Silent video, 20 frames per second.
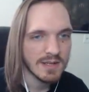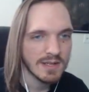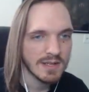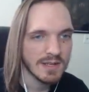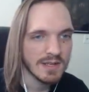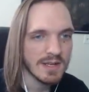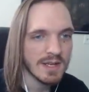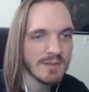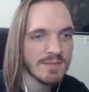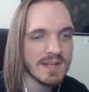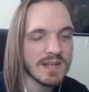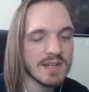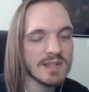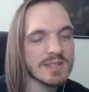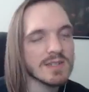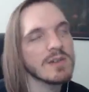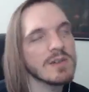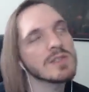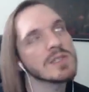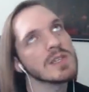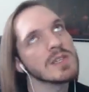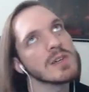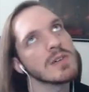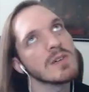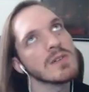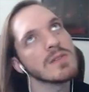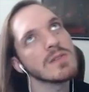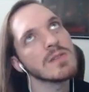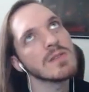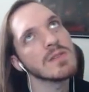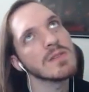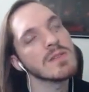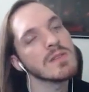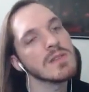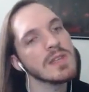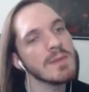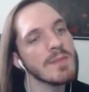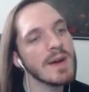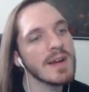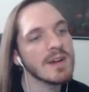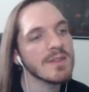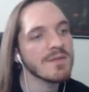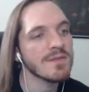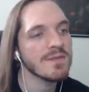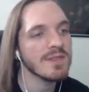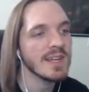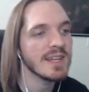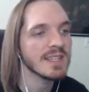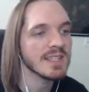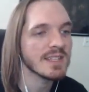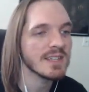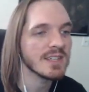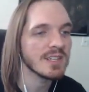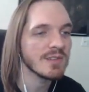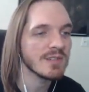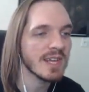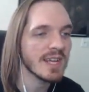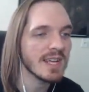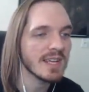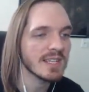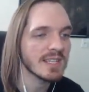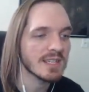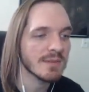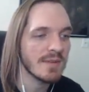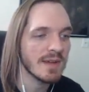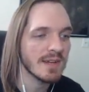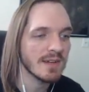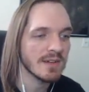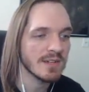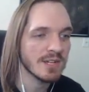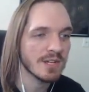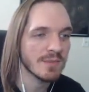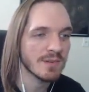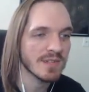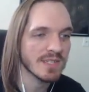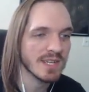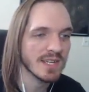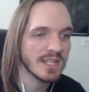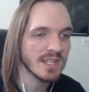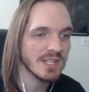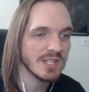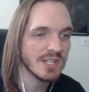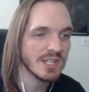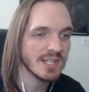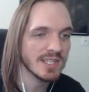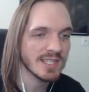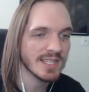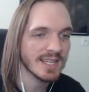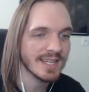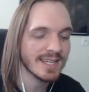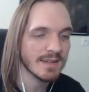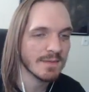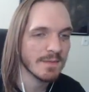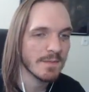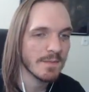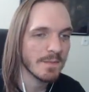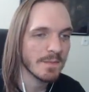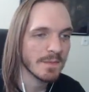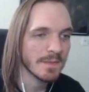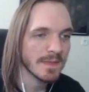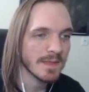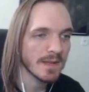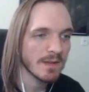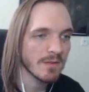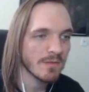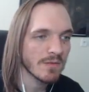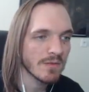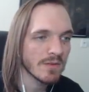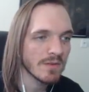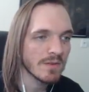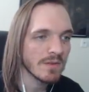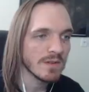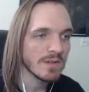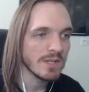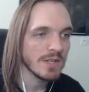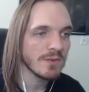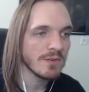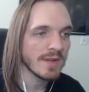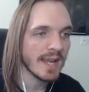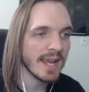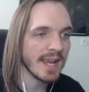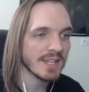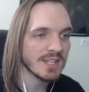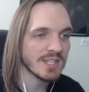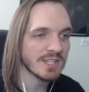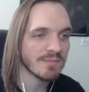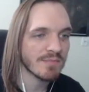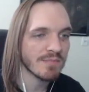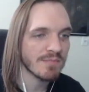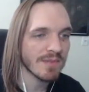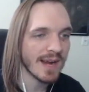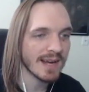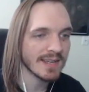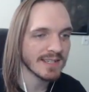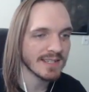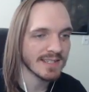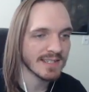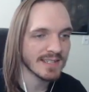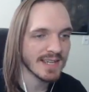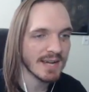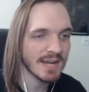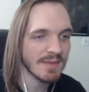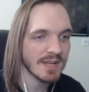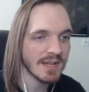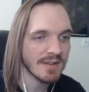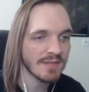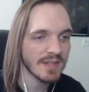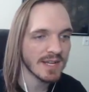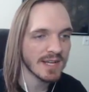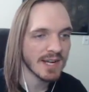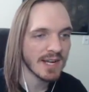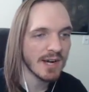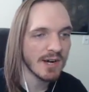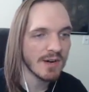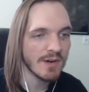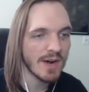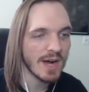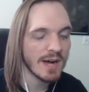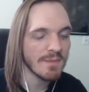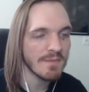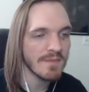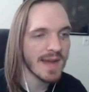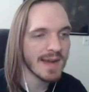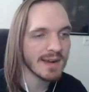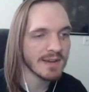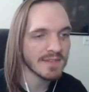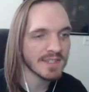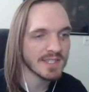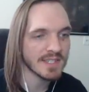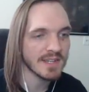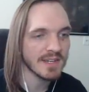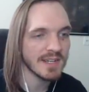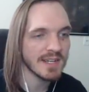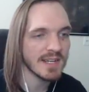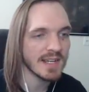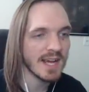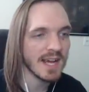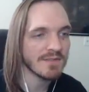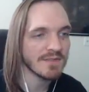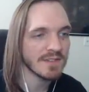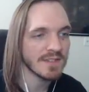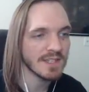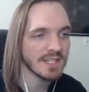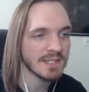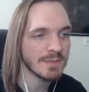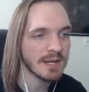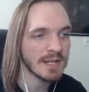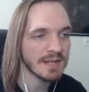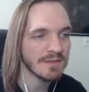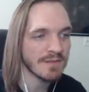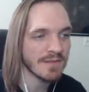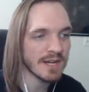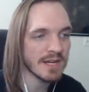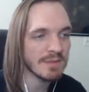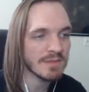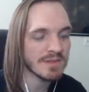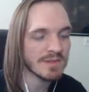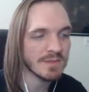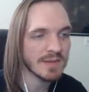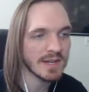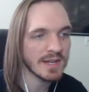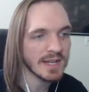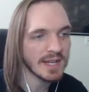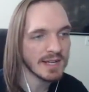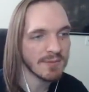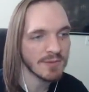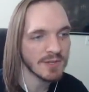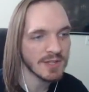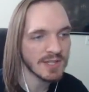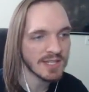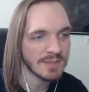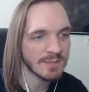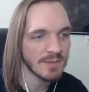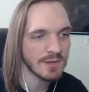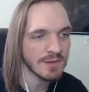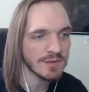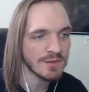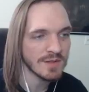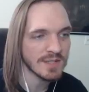And because also the amount of hit stun you take is dependent on your percentage, it's like you can't just practice the timing of like, oh, I'm out of stun after this many frames from getting hit with this move.